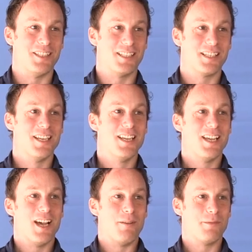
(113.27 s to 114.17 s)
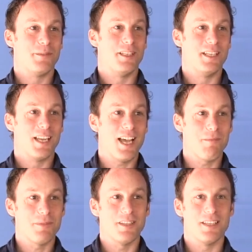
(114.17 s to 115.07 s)
Like, I'm feeling
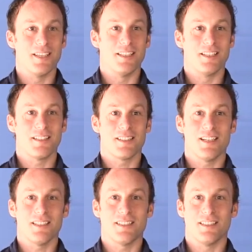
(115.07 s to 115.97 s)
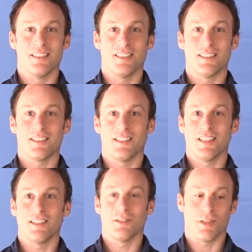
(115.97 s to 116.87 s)
happy and excited and this and that.